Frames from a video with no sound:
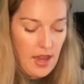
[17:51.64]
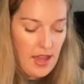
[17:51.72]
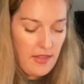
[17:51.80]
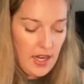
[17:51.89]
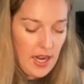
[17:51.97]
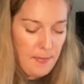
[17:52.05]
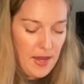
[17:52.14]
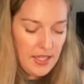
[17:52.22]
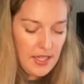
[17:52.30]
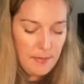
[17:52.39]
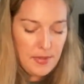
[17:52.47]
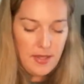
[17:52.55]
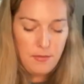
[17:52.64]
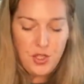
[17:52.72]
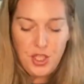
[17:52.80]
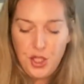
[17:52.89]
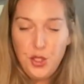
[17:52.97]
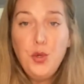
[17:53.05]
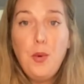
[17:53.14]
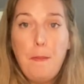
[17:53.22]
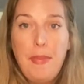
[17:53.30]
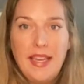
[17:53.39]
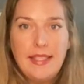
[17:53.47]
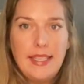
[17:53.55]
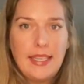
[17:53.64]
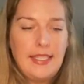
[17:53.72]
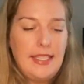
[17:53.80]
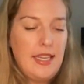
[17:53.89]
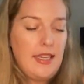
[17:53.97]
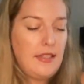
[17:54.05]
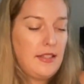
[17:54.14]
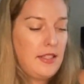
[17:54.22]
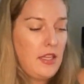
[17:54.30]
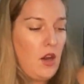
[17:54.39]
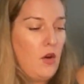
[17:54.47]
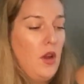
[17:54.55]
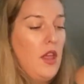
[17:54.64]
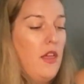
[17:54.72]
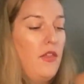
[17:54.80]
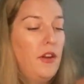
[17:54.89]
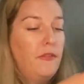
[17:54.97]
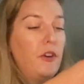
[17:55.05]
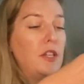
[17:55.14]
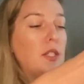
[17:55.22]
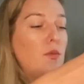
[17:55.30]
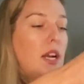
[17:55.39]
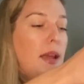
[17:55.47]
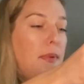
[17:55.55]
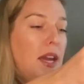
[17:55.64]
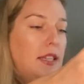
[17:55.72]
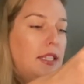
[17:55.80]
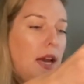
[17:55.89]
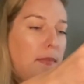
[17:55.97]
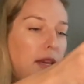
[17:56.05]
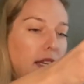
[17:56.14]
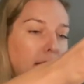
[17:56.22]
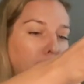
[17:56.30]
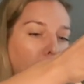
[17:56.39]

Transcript: And then I picked up some two basic teas. So the first one I picked up is